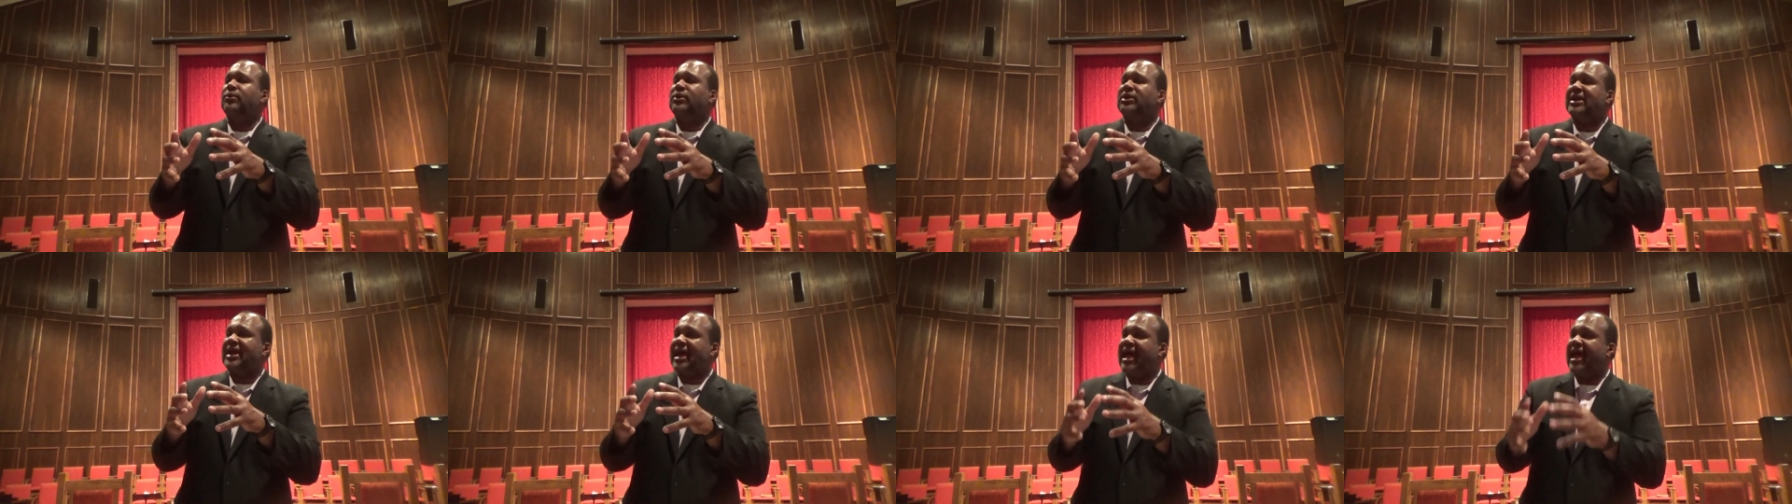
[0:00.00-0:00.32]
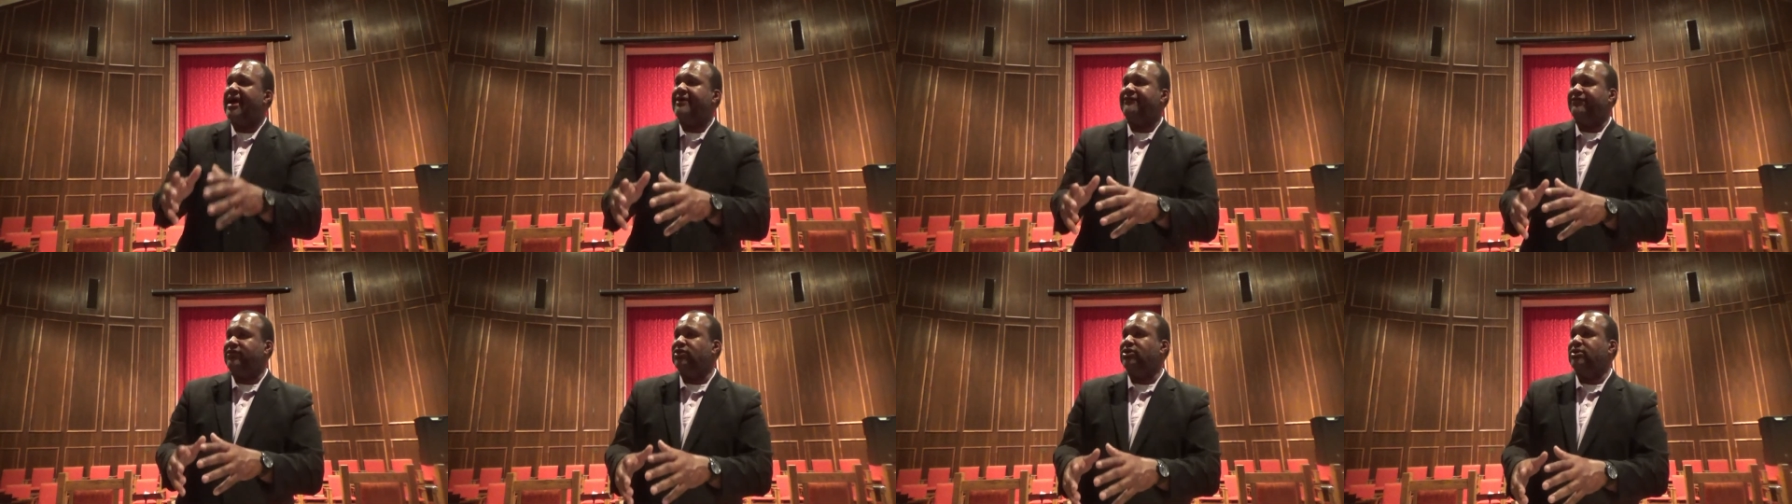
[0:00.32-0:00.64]
would
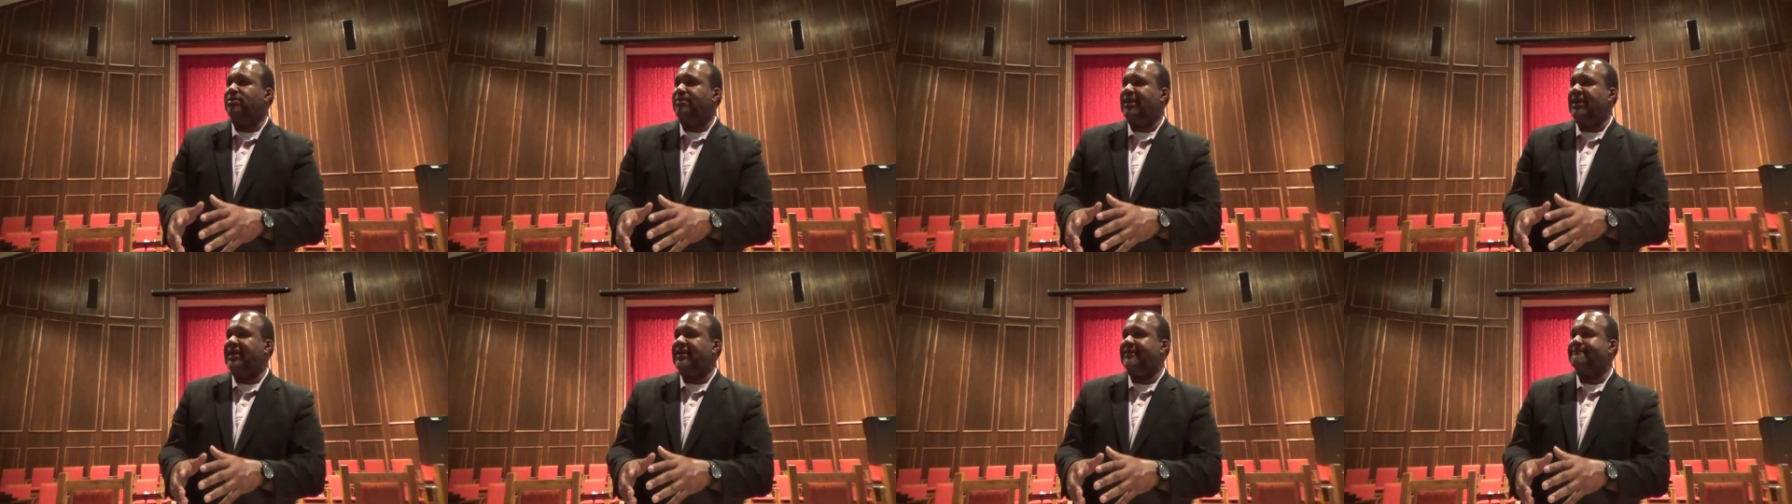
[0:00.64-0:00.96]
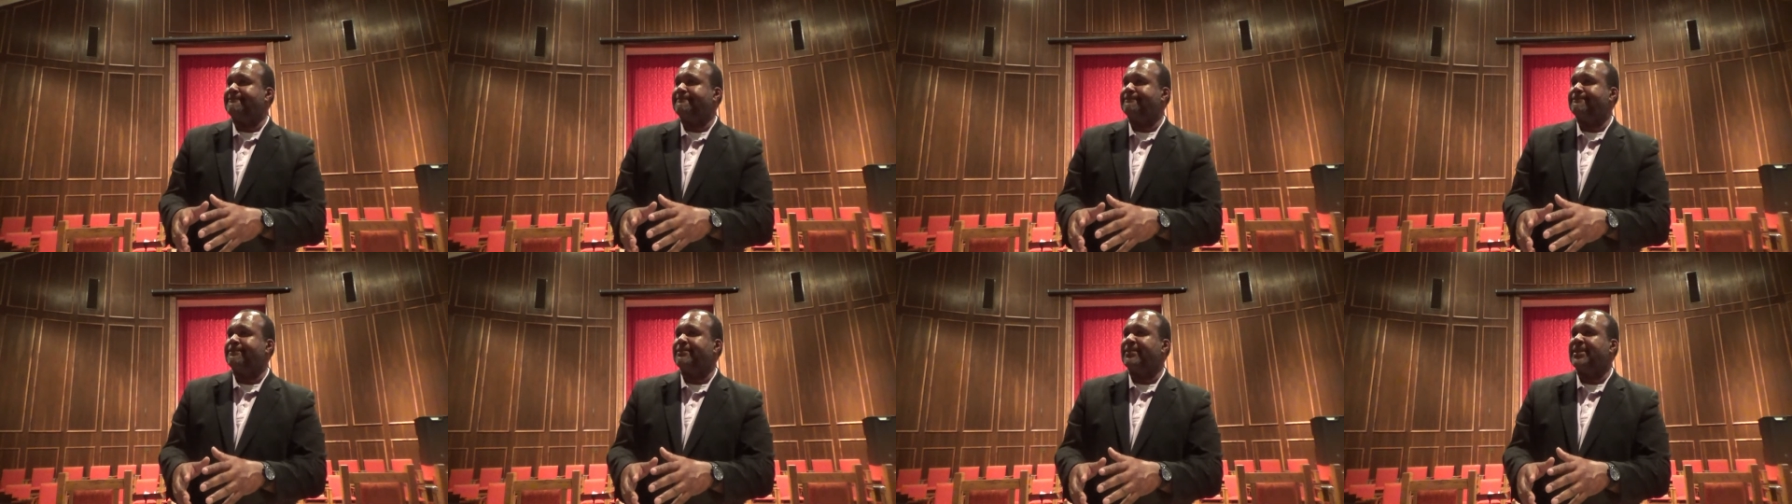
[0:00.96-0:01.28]
have you to
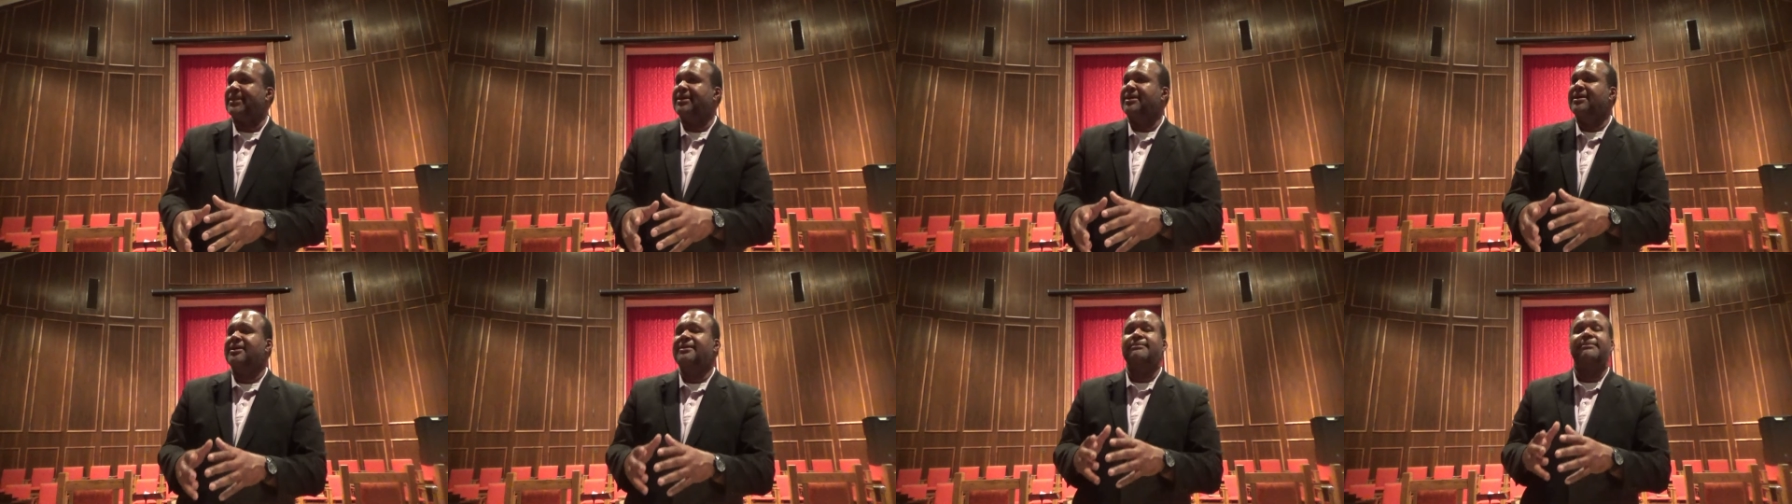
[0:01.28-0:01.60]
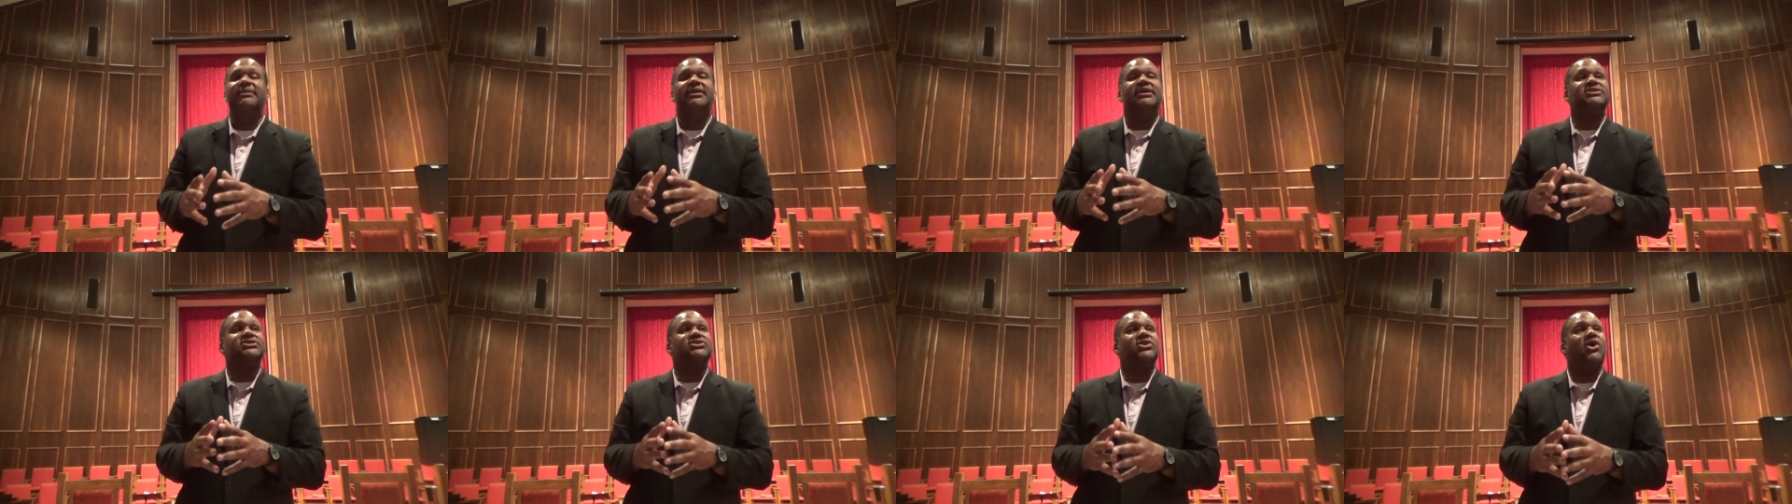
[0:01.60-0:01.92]
be.
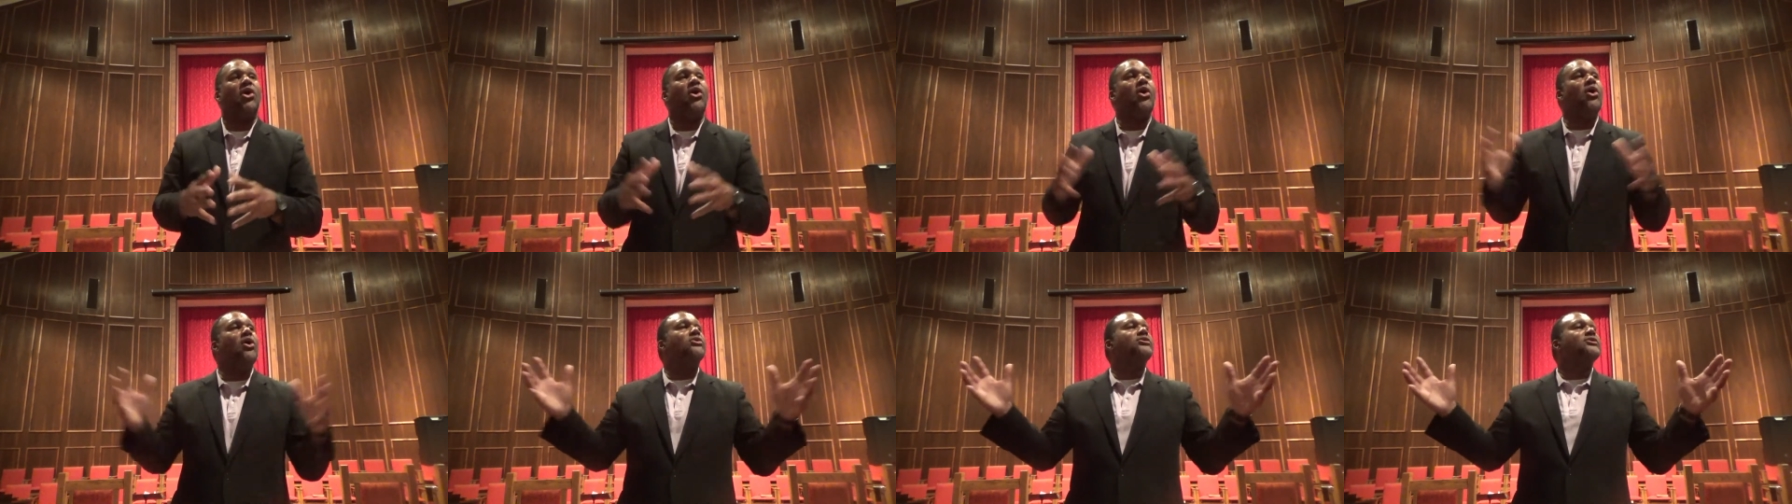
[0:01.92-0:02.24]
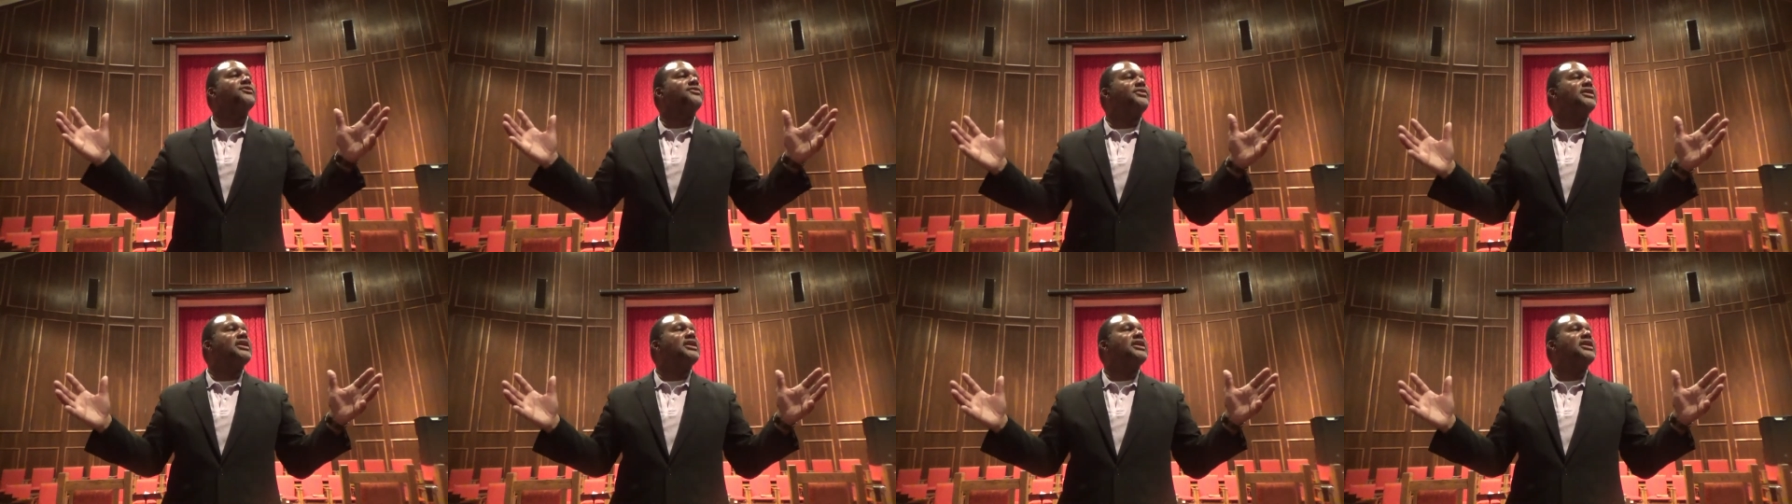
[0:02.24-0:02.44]
Because all